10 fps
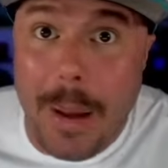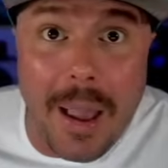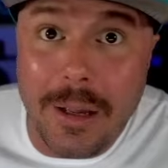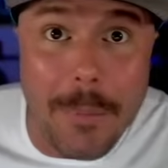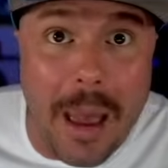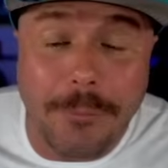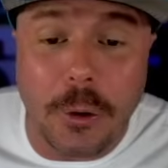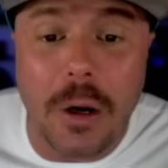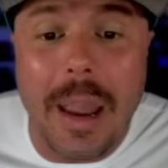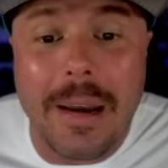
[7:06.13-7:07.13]
buying them
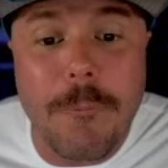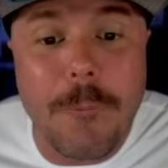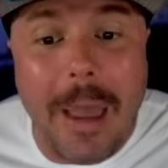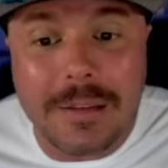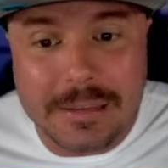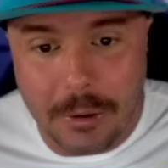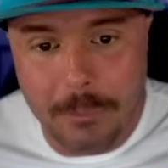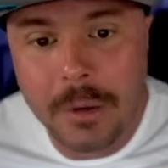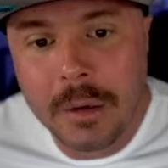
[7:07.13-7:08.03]
after and invest them.